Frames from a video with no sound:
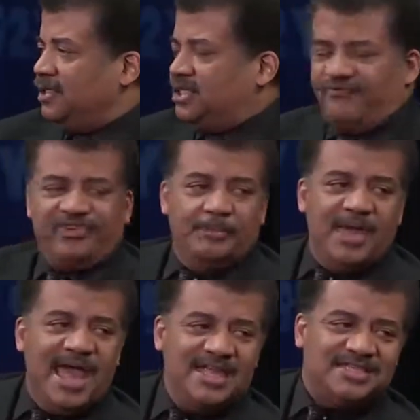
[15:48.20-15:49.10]
to
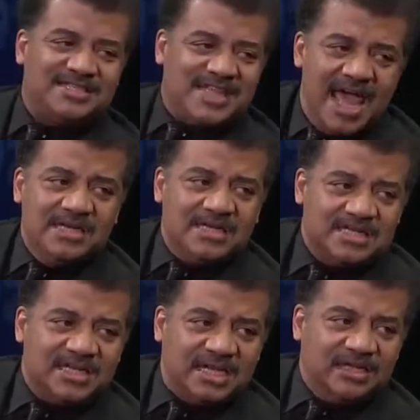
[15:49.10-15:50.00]
flip heads 10
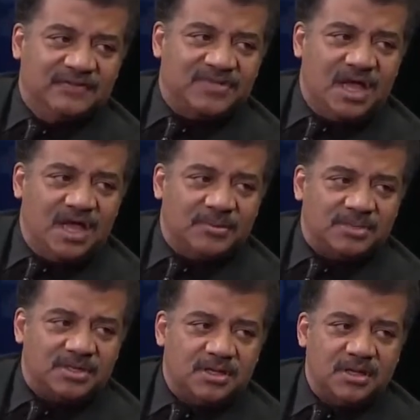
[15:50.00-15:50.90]
consecutive
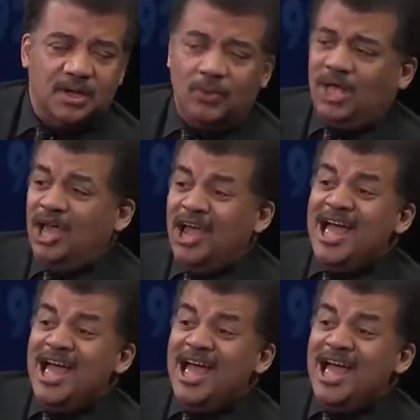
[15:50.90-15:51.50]
times. Well,